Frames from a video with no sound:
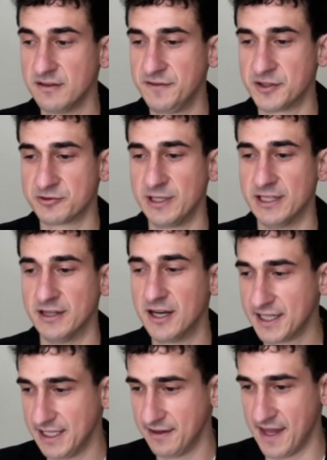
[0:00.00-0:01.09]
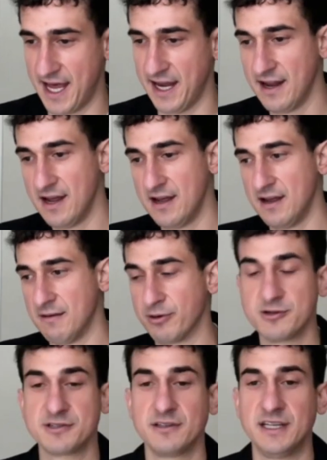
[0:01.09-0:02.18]
feels really lucky that
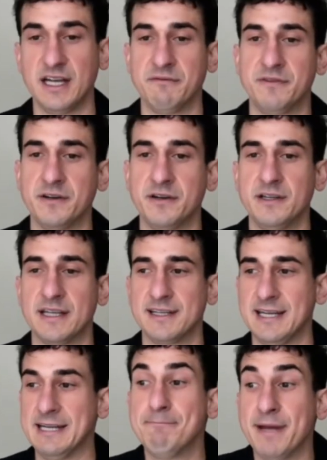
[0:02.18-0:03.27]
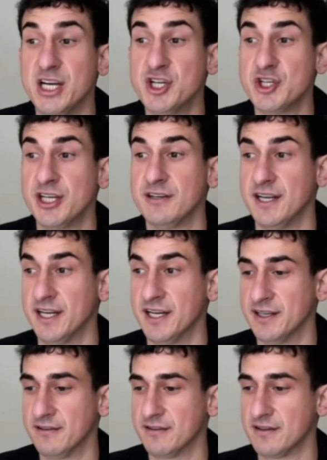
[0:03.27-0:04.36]
personally, I'm very like impatient
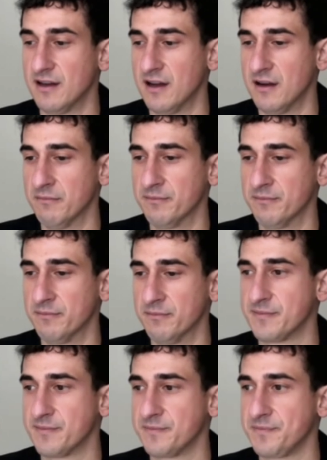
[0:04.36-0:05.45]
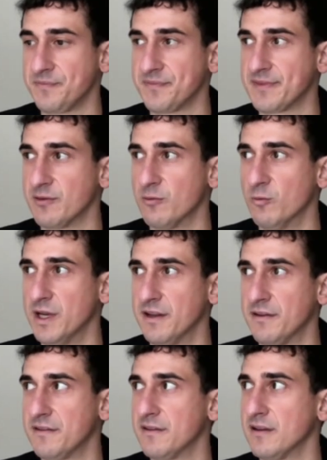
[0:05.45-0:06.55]
and um,
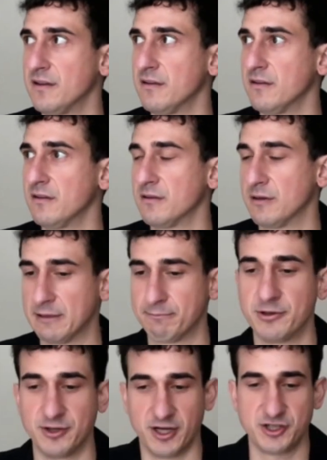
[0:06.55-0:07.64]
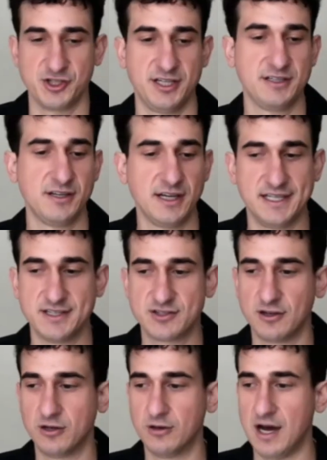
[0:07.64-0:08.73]
with like production. And
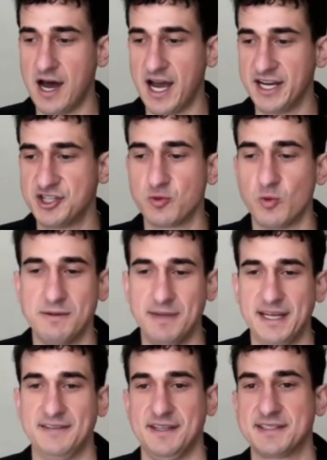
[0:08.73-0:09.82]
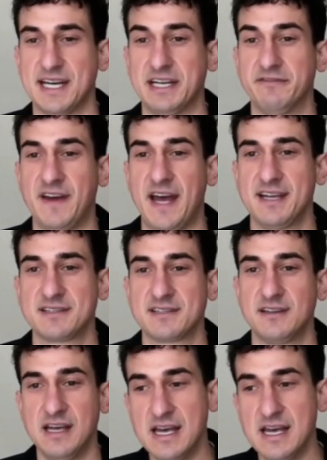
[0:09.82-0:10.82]
so I just want to make things kind of fast.